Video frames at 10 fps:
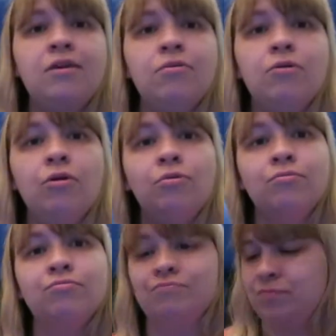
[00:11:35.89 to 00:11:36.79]
I don't
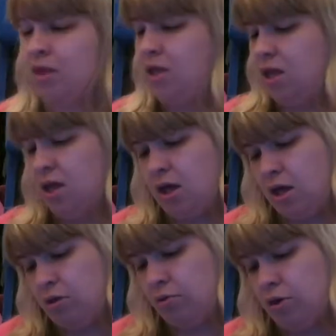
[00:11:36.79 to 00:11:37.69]

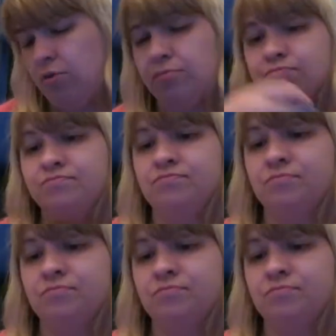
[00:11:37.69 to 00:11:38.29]
know.